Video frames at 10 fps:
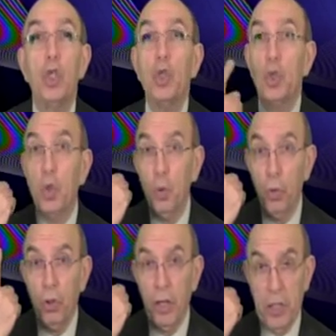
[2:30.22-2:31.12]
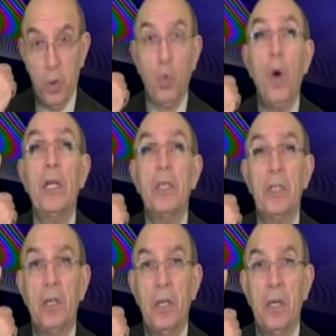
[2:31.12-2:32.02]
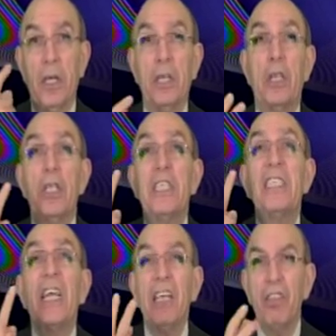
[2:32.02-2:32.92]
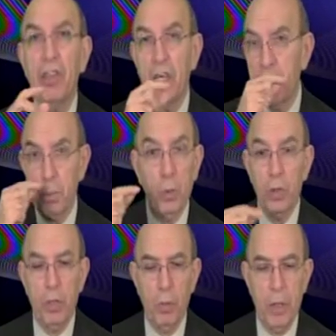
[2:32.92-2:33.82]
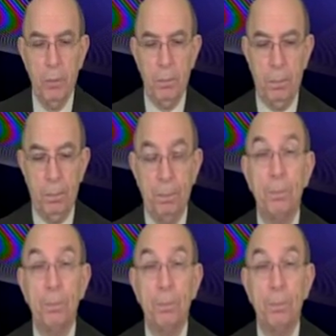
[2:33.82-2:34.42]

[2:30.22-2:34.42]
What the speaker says: Tooth is one, and teeth is more than one.